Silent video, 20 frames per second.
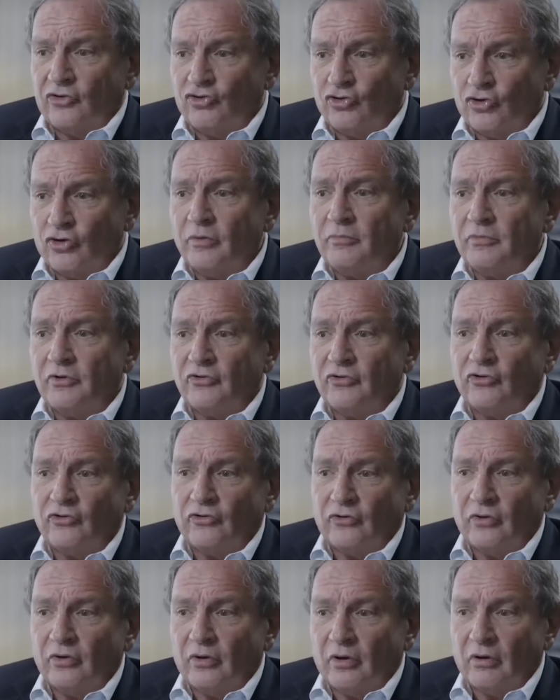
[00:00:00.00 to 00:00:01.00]

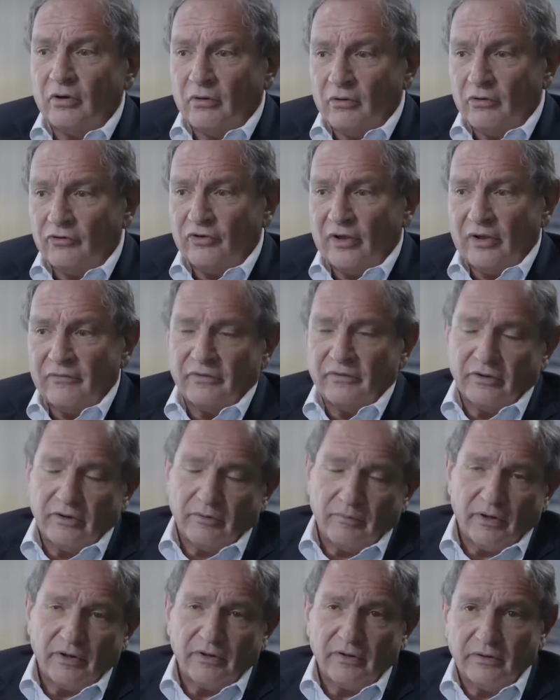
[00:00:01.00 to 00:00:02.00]
Germans are also having the
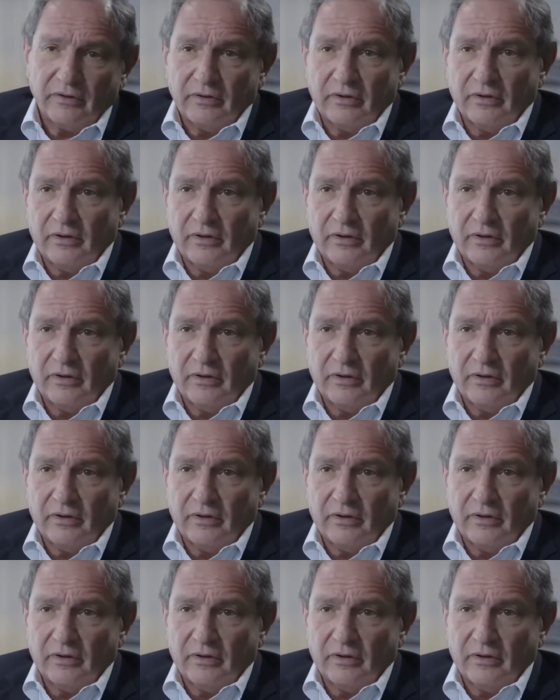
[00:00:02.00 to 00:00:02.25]
debate.